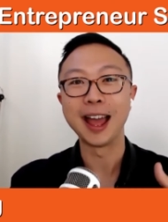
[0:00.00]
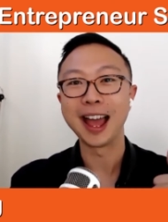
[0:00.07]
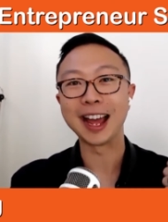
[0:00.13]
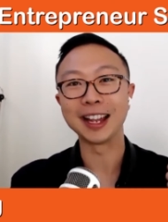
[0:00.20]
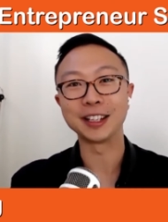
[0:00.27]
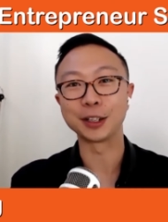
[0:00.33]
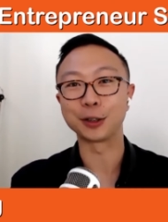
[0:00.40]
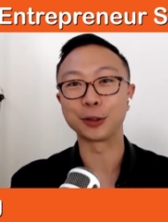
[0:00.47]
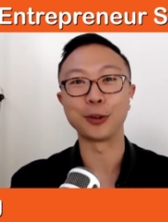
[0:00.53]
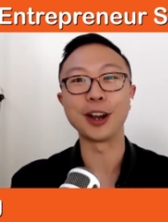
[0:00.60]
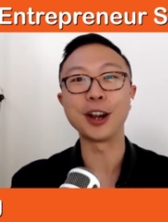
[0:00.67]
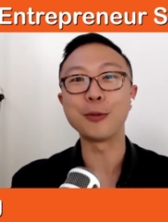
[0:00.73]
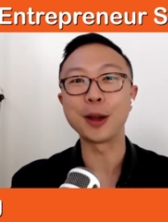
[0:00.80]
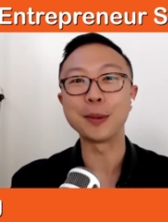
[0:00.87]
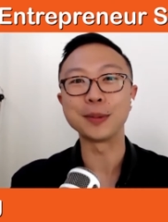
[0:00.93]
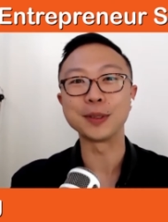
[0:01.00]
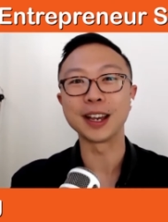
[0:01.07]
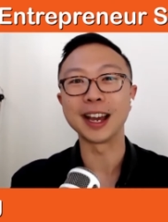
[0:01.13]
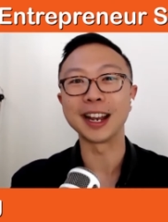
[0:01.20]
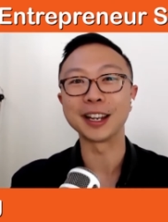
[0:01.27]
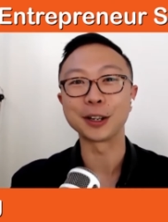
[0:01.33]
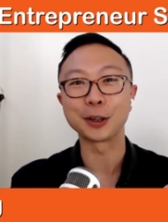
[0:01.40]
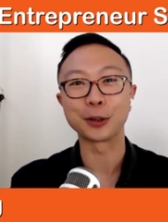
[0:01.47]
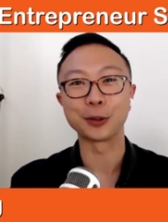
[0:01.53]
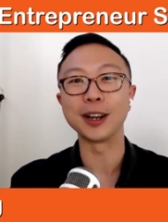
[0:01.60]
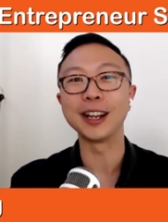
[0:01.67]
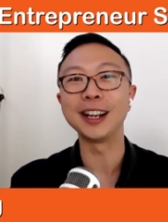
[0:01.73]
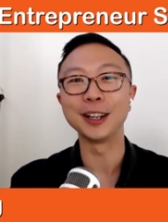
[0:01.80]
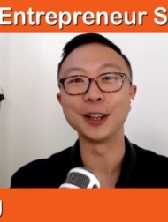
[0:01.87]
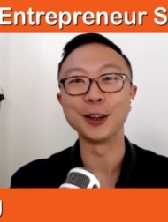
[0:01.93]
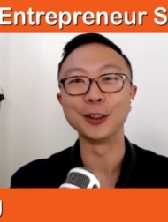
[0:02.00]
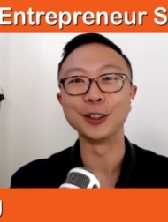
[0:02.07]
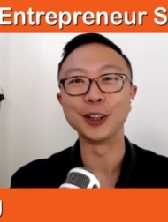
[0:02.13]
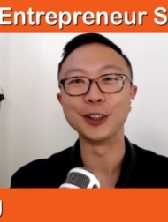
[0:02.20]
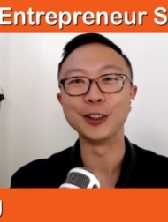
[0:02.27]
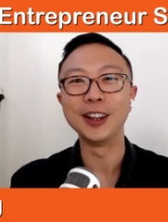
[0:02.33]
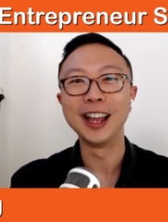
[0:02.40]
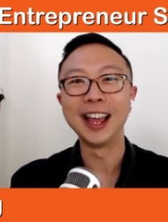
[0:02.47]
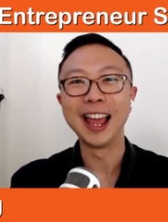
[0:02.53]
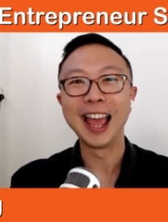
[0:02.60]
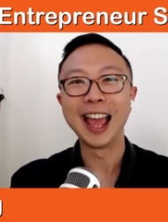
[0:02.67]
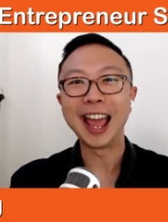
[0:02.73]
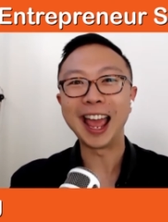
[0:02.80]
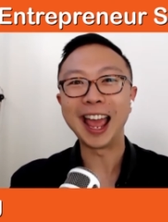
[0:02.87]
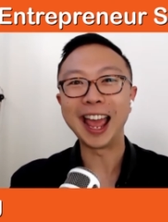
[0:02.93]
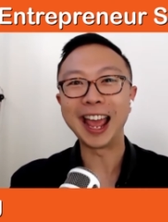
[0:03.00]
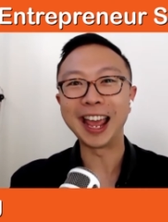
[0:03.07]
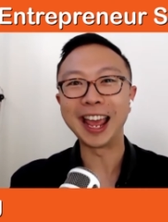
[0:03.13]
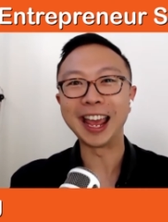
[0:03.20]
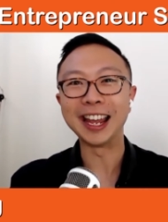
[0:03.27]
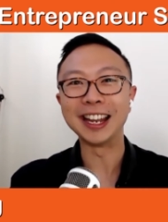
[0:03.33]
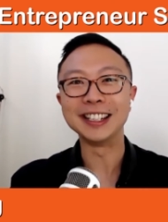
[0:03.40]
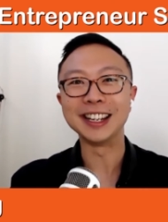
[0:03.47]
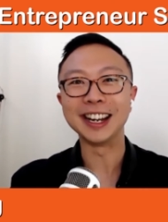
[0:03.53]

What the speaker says: I had to create a website, I had to create a logo. And